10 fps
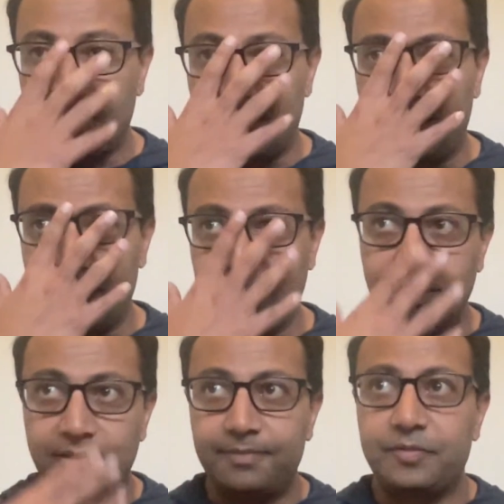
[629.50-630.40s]
And
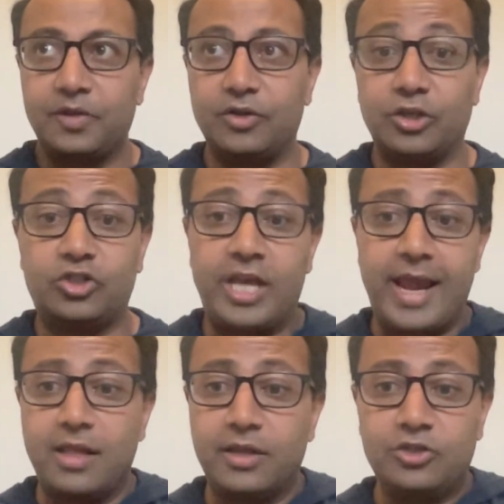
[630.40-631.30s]
the
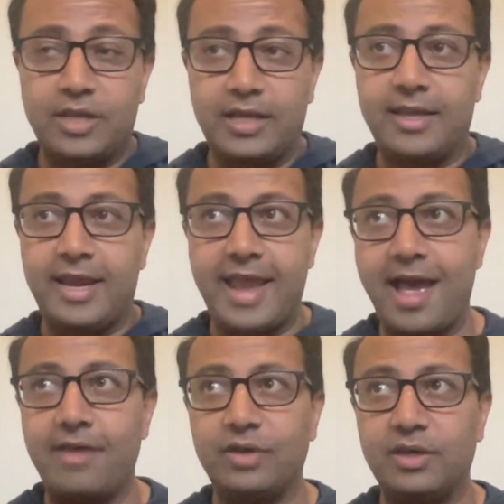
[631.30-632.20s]
challenge that they
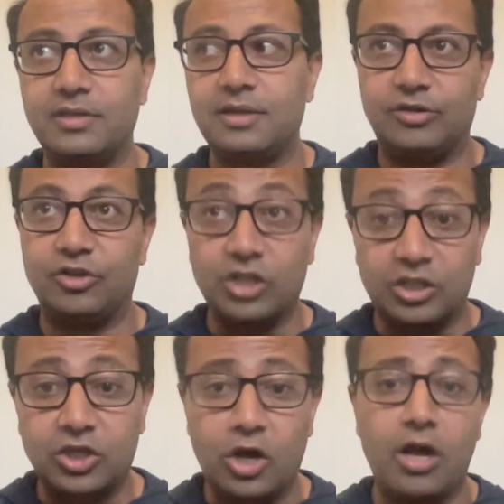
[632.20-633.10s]
have is there's a
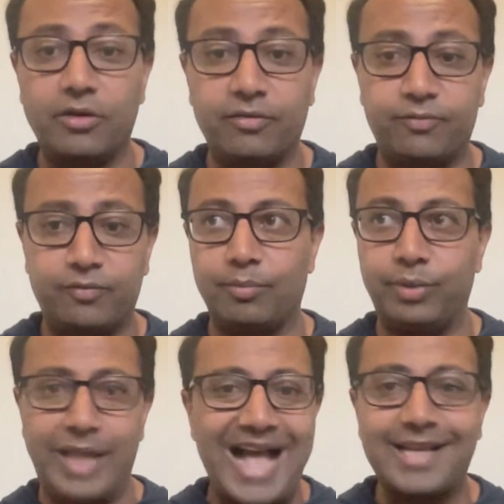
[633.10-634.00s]
ton of
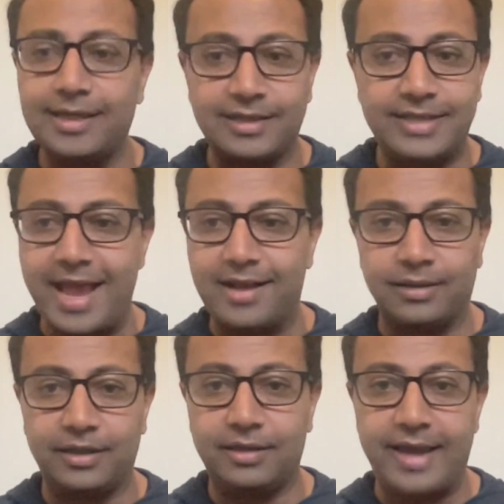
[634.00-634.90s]
blocking and
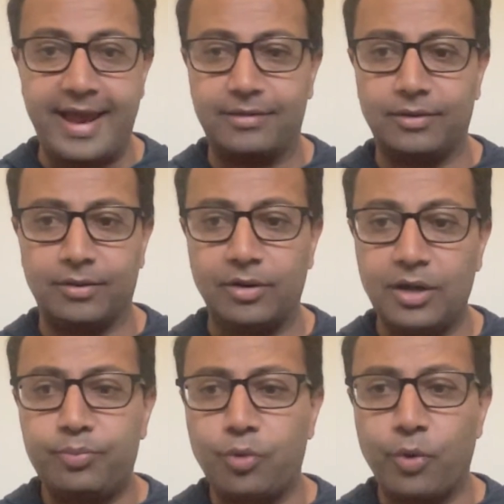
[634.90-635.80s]
tackling at the
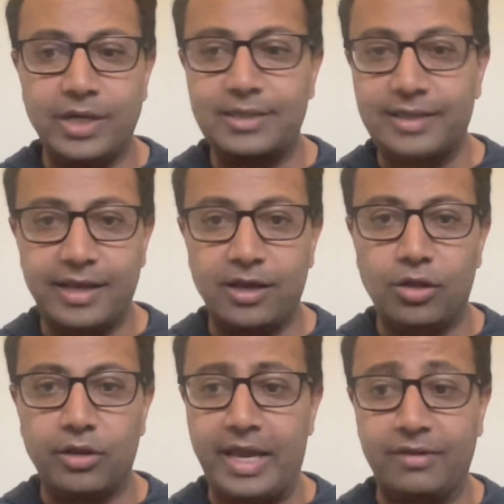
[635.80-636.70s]
point of
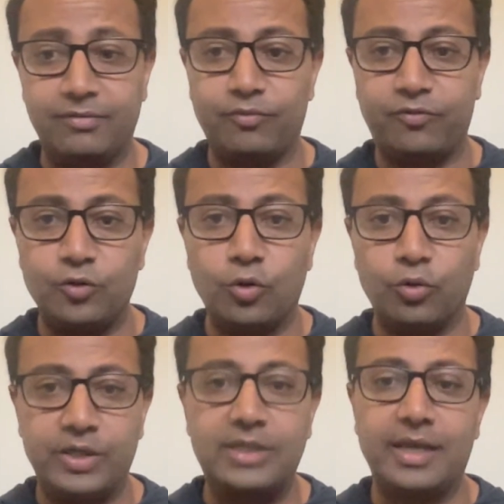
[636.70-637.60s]
sale and fuel
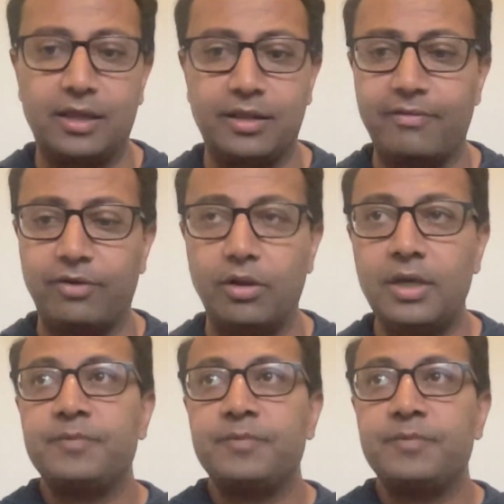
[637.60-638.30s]
retail level.